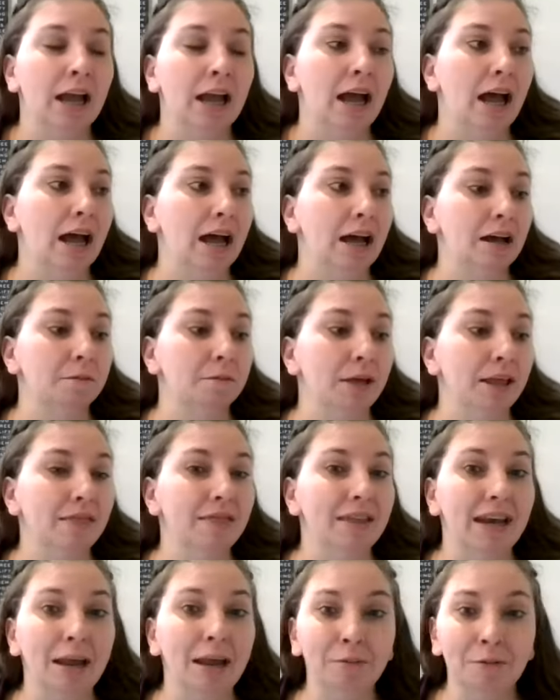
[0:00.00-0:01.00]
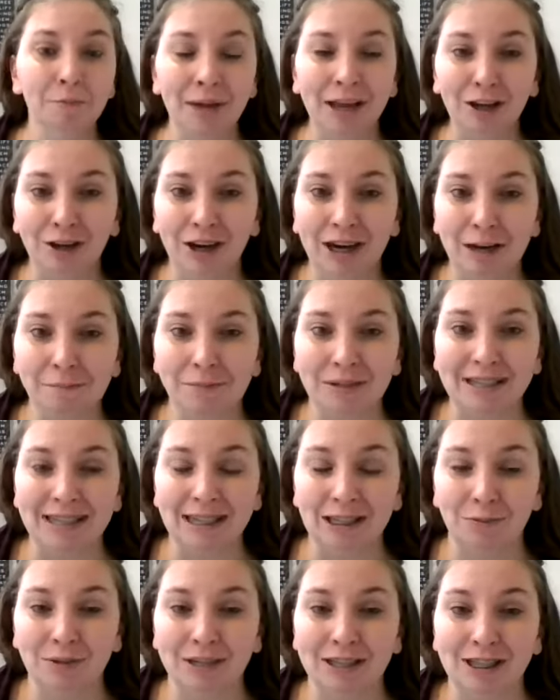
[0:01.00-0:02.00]
The name of my creative
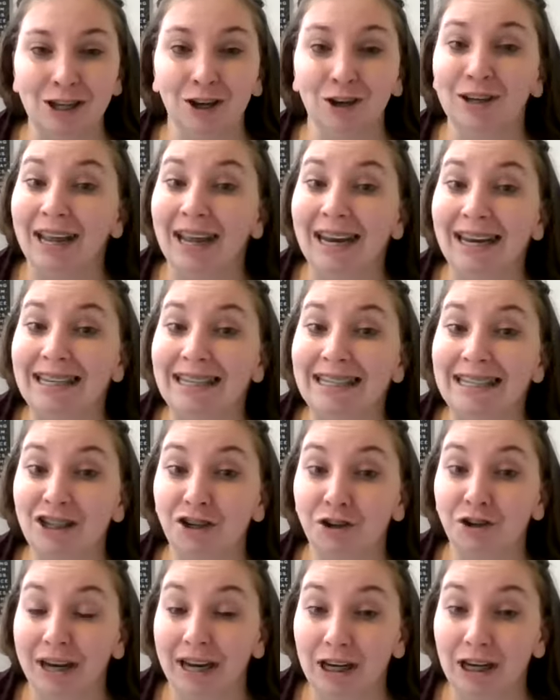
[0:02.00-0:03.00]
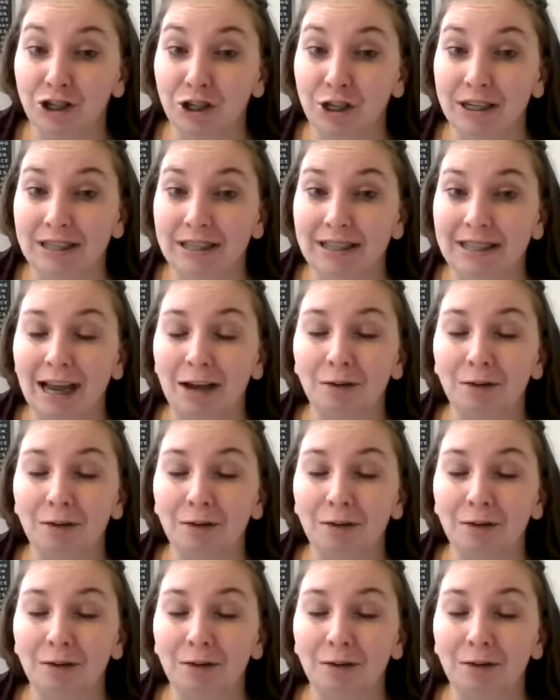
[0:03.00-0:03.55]
business was called Katie Did Creations.